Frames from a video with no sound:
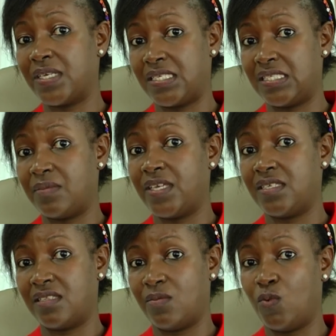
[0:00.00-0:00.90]
participate
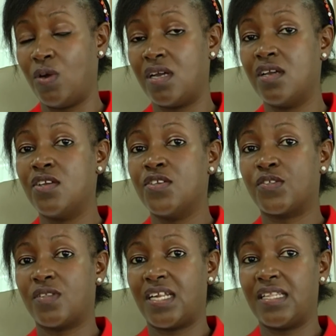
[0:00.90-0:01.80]
in the MOOC, so
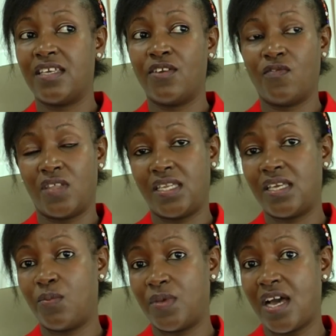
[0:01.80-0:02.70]
that at the end of the day
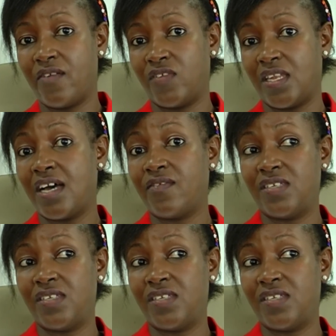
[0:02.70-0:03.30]
we have enough